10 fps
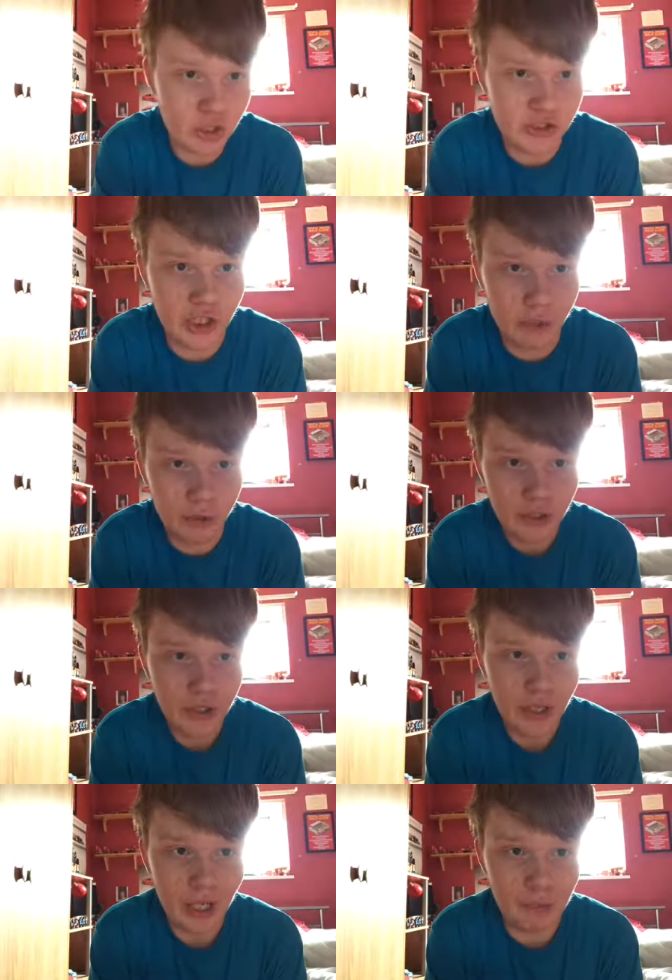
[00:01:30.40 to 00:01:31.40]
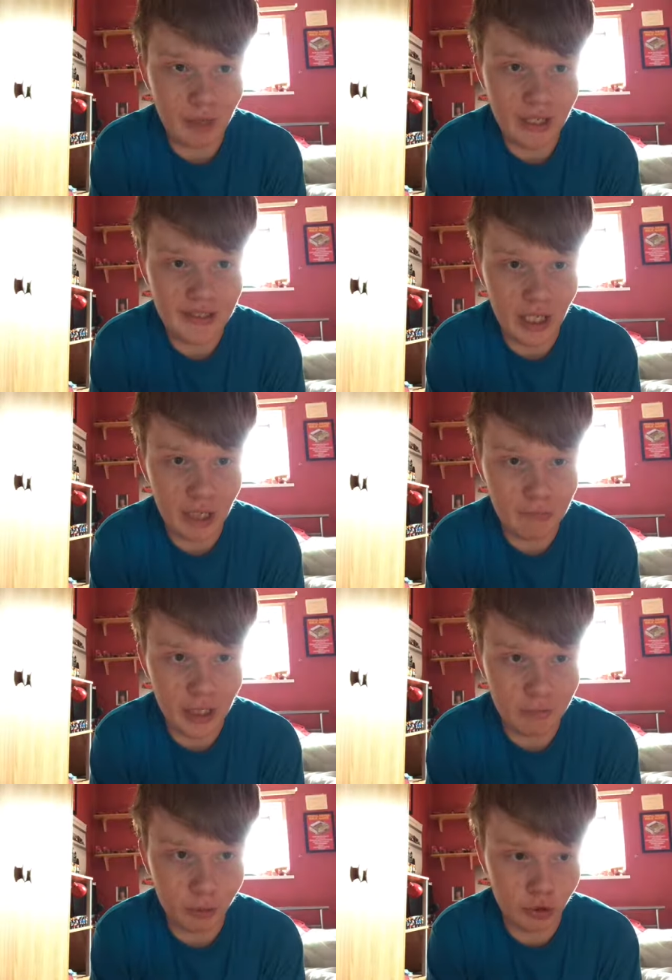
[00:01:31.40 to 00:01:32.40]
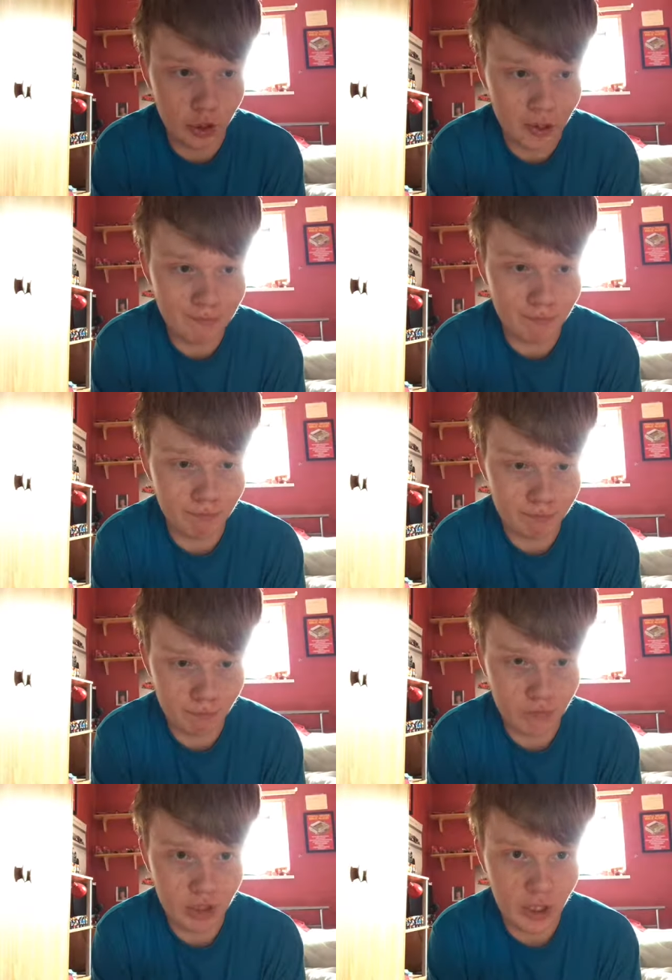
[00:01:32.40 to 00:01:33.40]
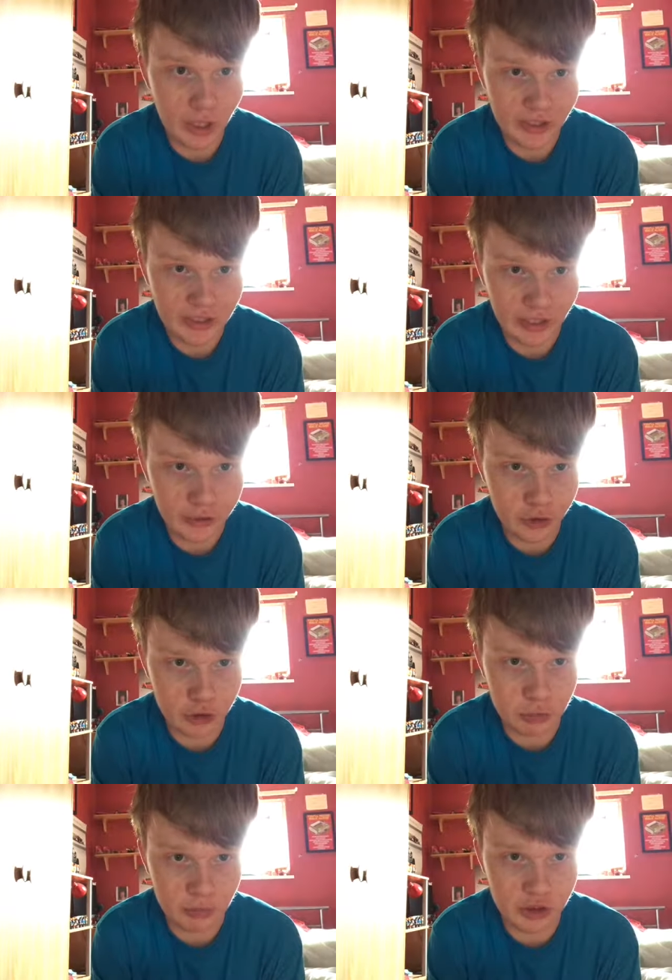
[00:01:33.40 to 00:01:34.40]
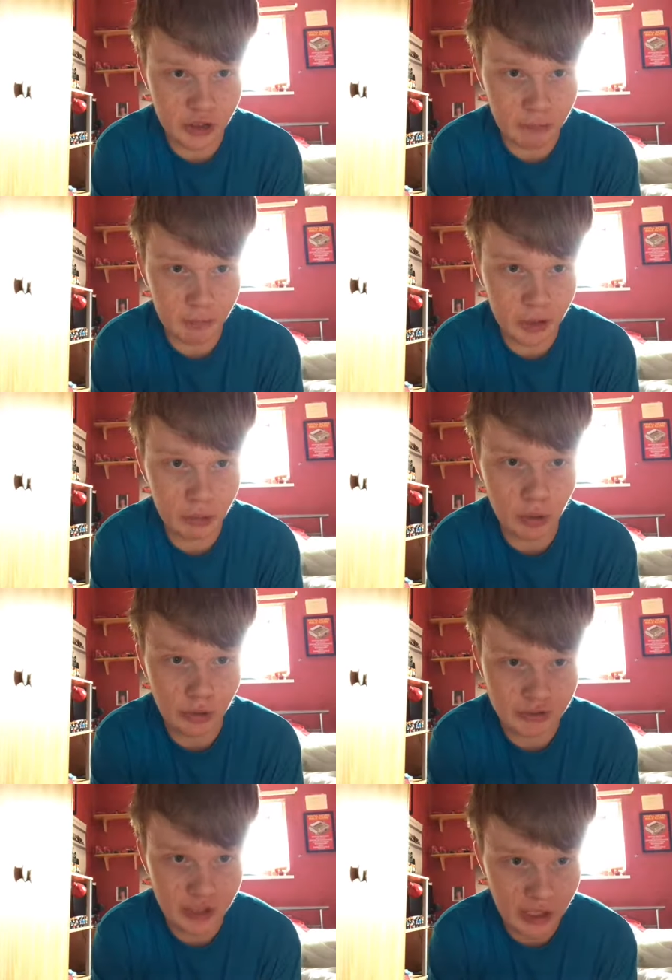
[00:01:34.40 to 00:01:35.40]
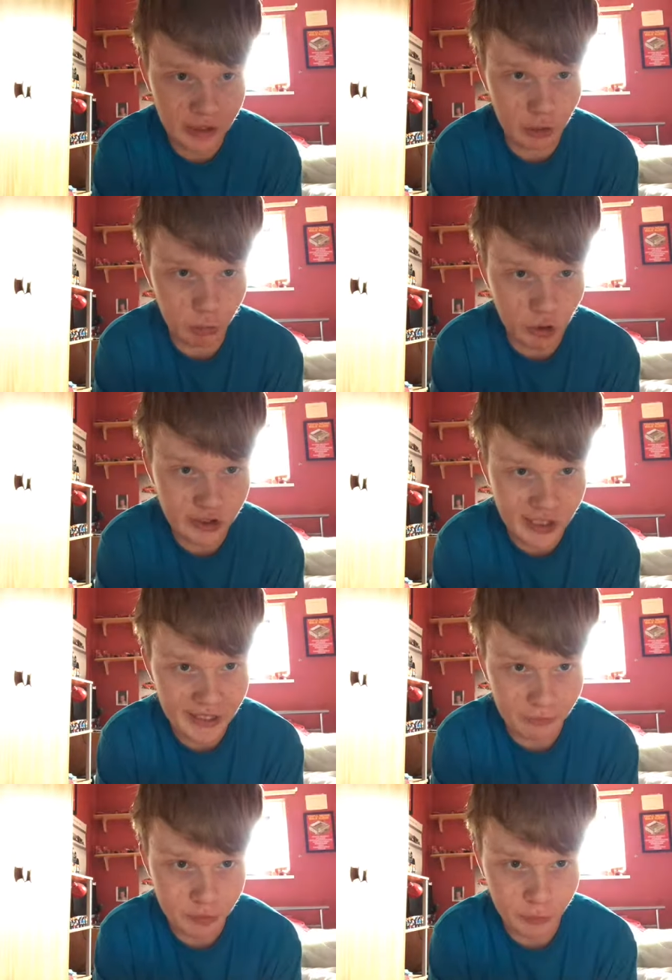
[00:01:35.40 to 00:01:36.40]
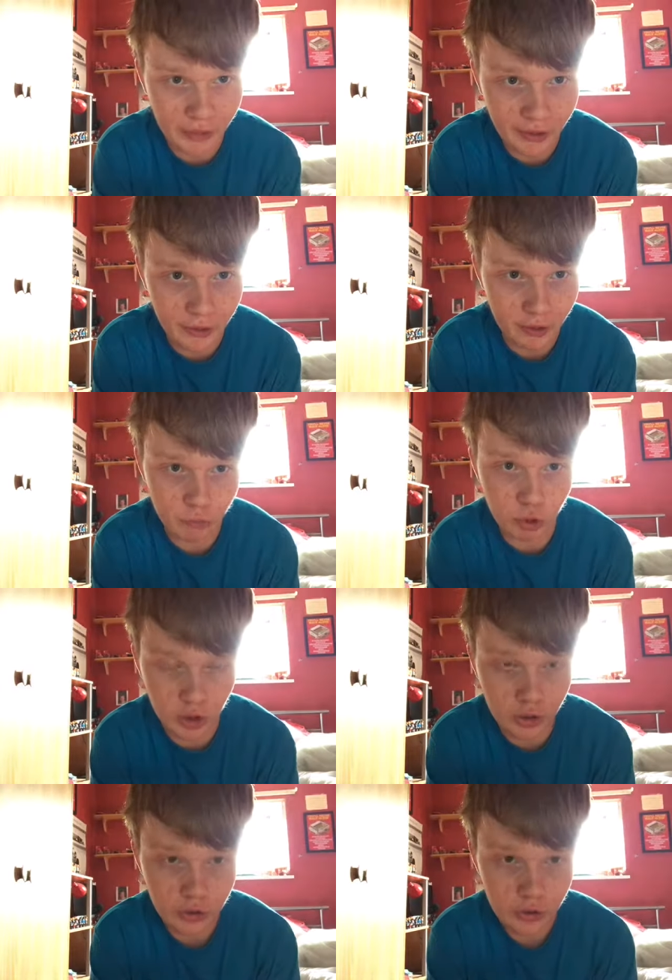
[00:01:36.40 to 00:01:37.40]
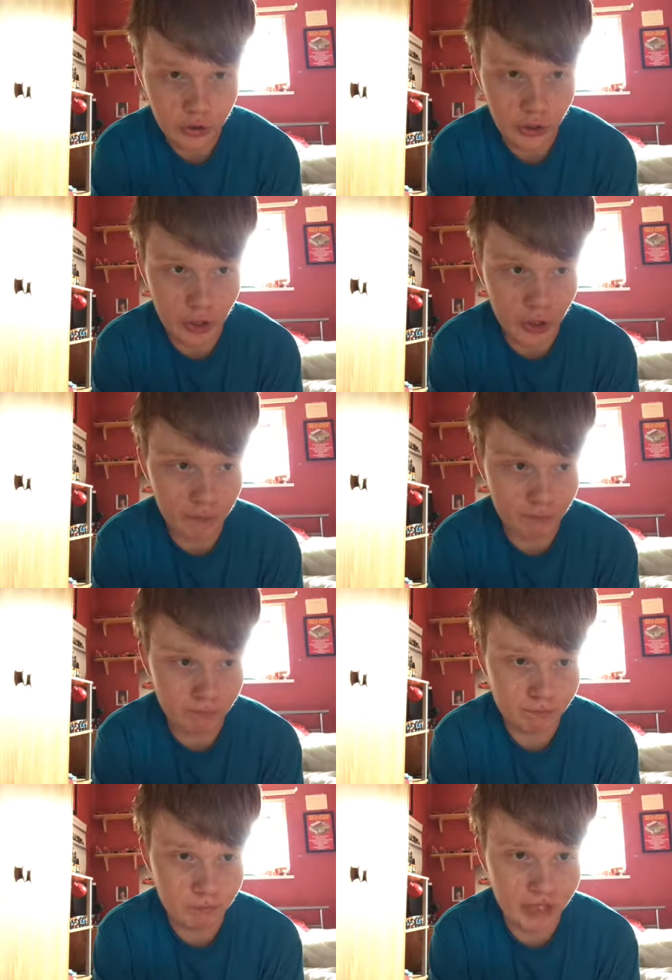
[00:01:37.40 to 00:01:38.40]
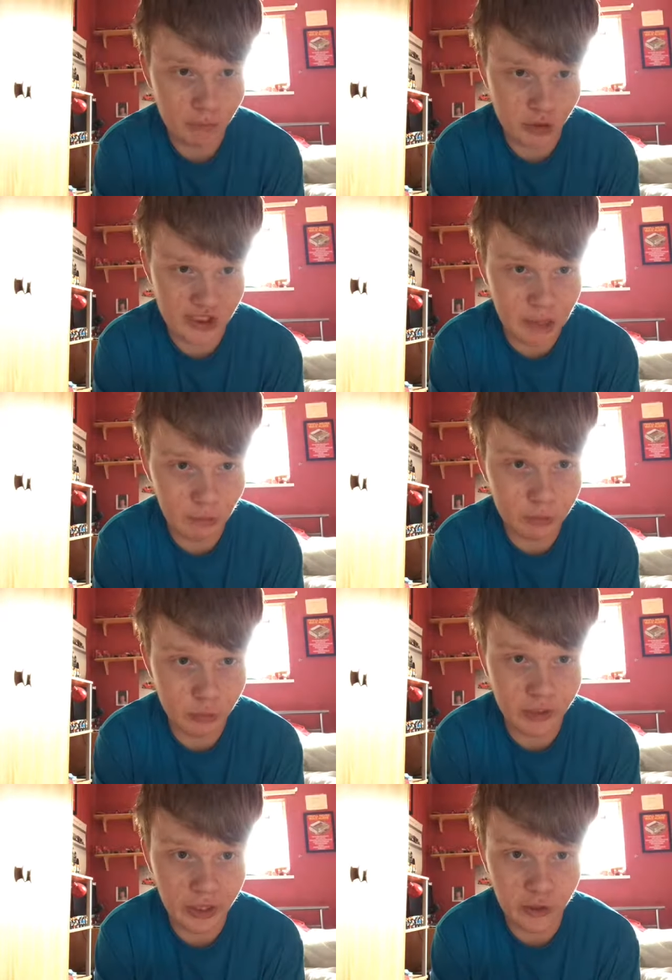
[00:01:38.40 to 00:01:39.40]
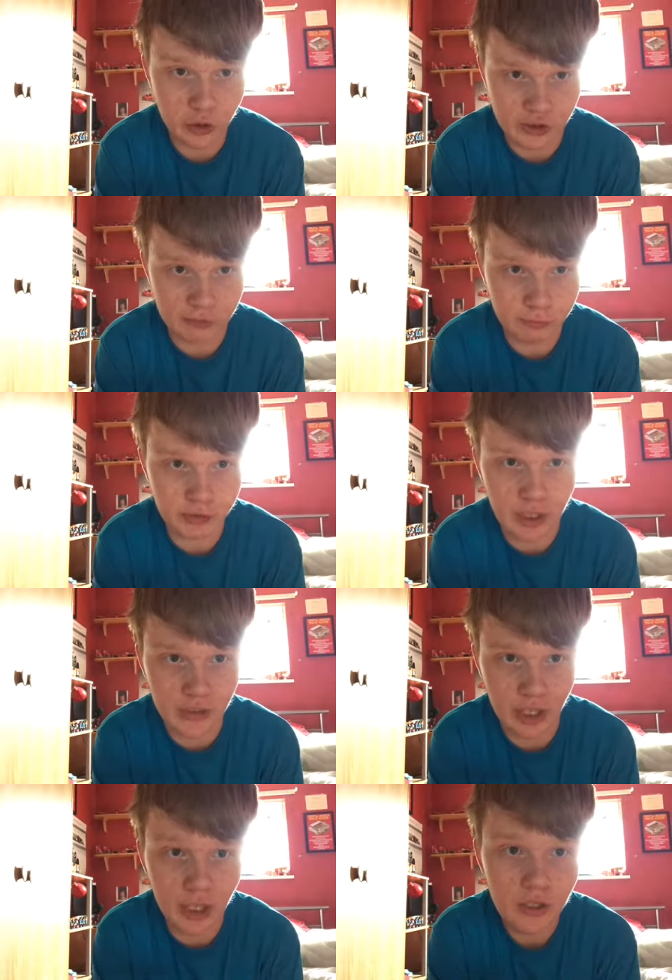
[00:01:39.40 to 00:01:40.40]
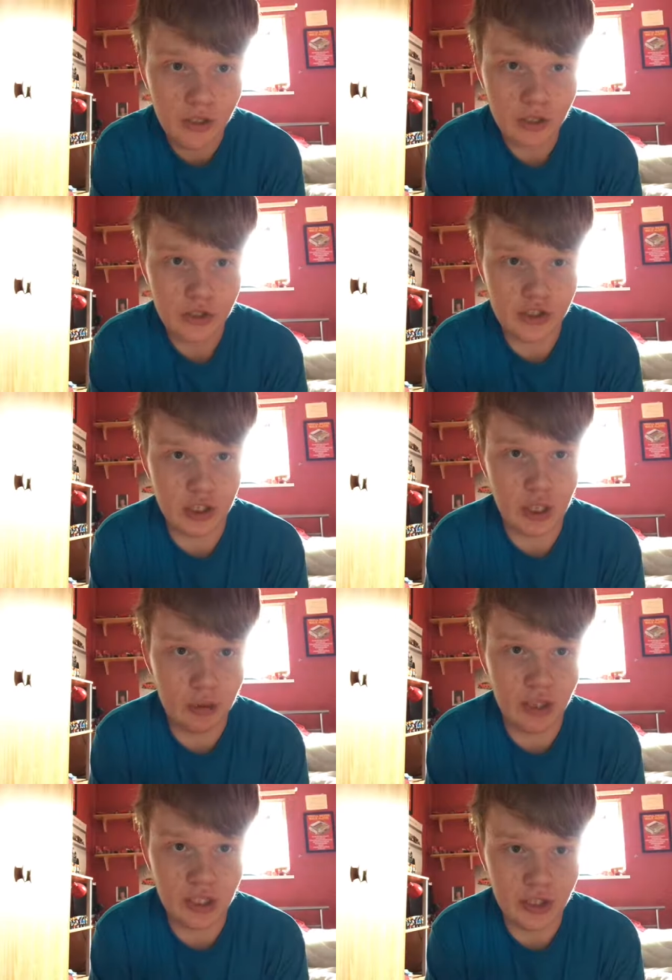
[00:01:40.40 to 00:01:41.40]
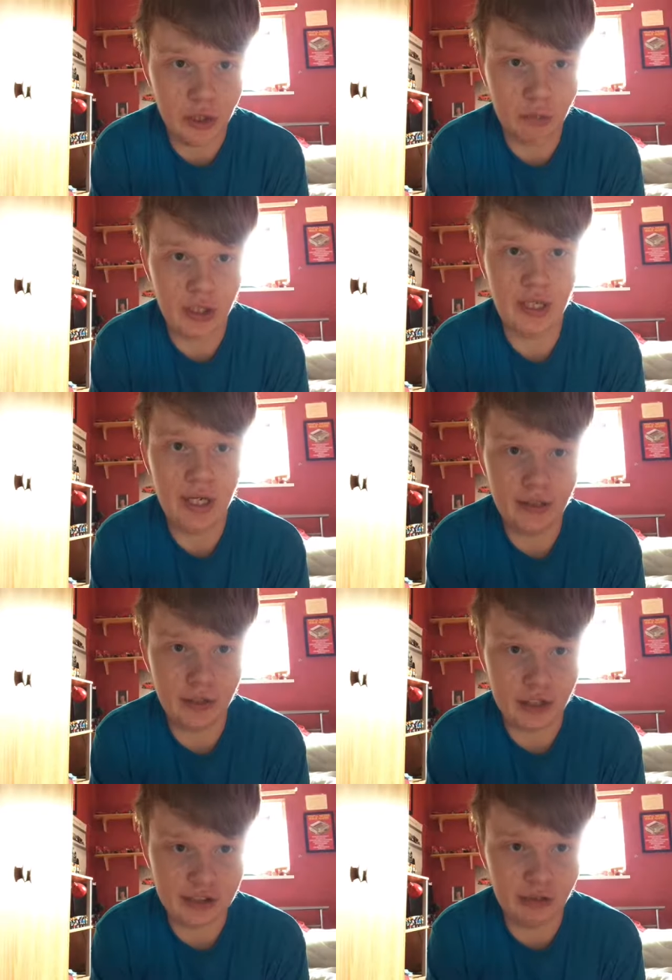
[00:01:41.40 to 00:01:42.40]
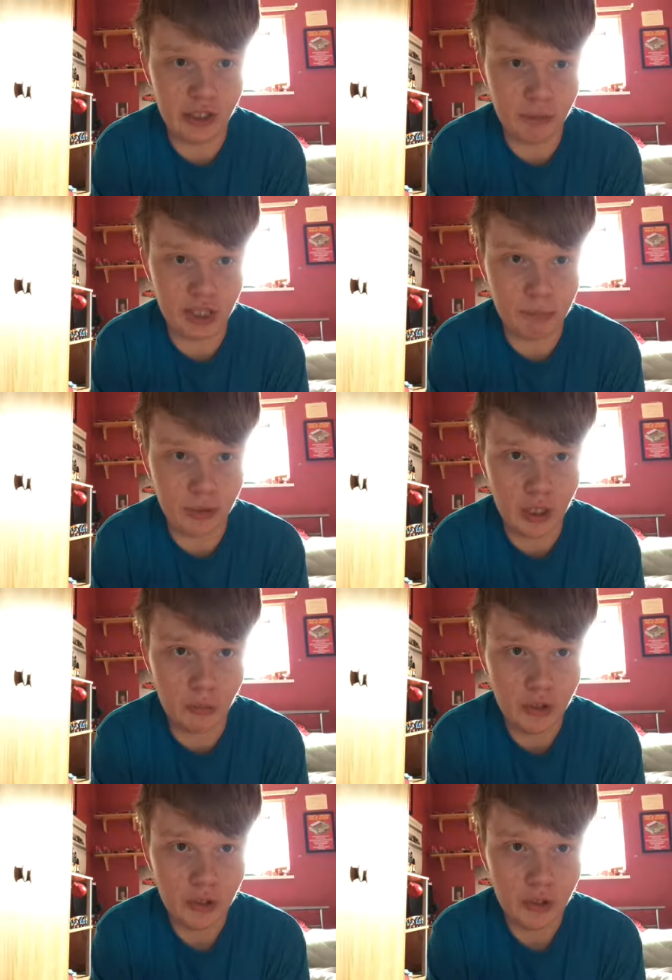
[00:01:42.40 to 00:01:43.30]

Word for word: So I might get, I might put um, a link in the description down below of saying what date I'm doing it and what, um, yeah, what time I'm doing it or something like that. So I'll let you know in this video down below.